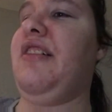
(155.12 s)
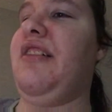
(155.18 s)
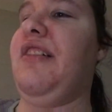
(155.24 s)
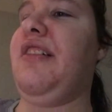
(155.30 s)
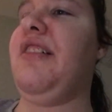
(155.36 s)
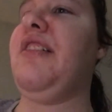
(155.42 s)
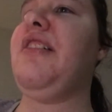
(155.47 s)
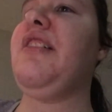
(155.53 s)

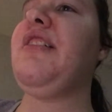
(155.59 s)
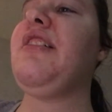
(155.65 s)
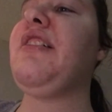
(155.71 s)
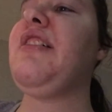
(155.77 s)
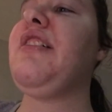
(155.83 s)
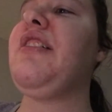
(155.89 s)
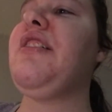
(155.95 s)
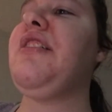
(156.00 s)

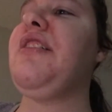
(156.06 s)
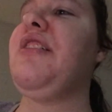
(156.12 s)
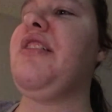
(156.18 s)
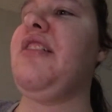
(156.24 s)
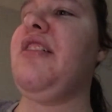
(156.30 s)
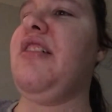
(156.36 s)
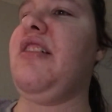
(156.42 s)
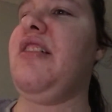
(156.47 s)

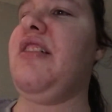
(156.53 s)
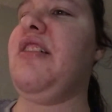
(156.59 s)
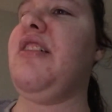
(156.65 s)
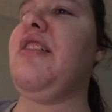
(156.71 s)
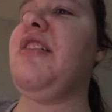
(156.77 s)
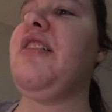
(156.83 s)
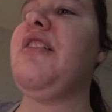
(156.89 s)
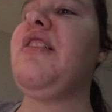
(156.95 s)

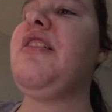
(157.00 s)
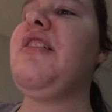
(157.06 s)
Nobody speaks.